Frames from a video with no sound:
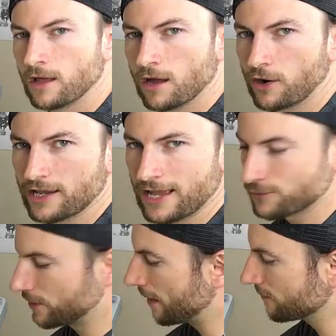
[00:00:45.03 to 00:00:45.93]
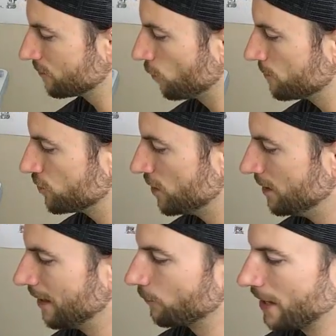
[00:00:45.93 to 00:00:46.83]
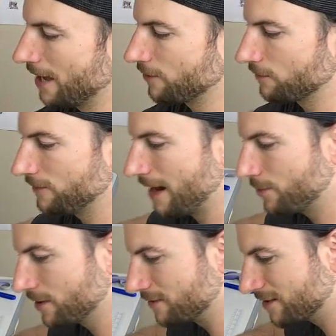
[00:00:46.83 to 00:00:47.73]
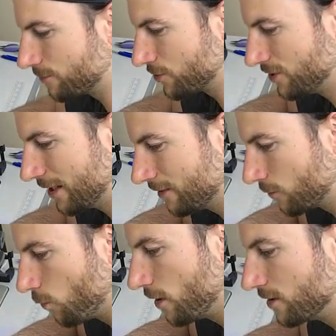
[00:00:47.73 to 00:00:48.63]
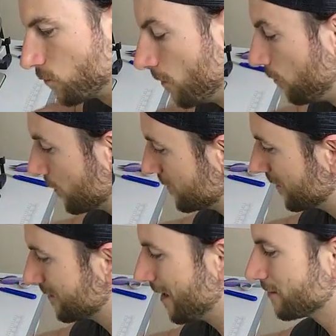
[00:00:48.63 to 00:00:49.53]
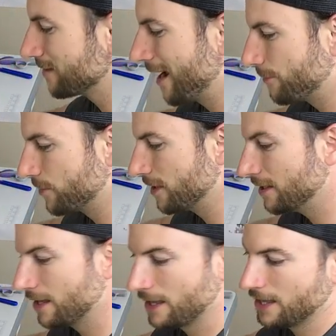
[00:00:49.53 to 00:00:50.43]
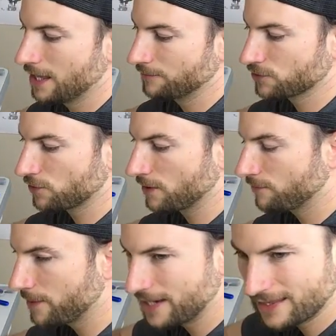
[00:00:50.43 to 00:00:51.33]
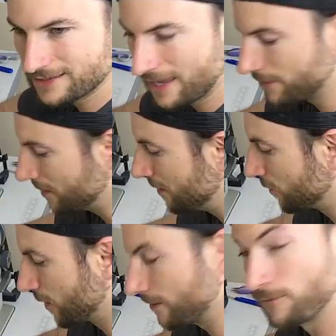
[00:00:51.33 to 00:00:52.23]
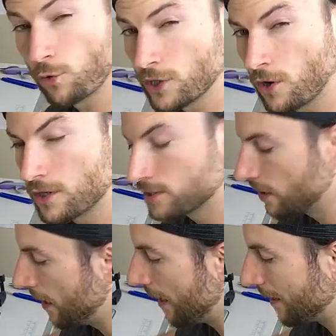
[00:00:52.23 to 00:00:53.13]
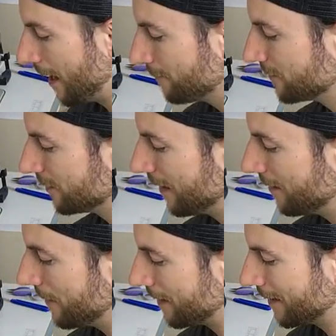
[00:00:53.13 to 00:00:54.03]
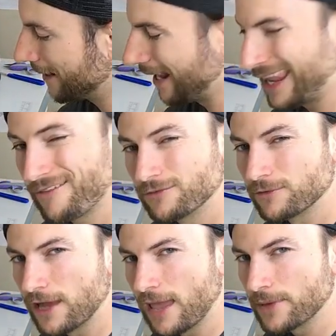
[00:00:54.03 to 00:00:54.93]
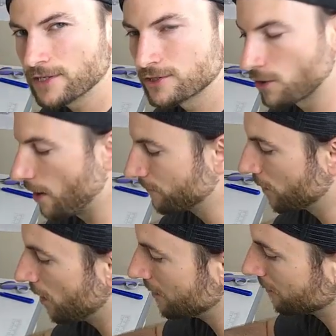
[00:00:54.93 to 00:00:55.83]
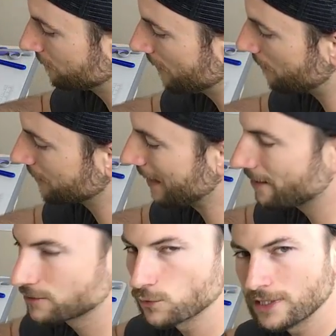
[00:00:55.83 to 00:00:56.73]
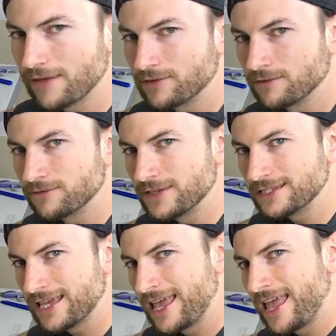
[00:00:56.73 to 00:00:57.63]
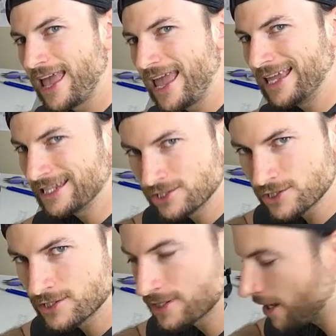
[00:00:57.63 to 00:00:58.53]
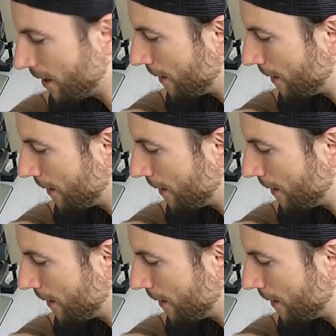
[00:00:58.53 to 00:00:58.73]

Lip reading: Alright guys, we're down at the sewing machine and we have our fabric. This particular one is 1.6 ounce Hyper D. If you're starting from a Netless hammock kit, you're going to get 4 yards. And I'm today making an 11-foot hammock, so I've cut the fabric down to 11 feet 8 inches.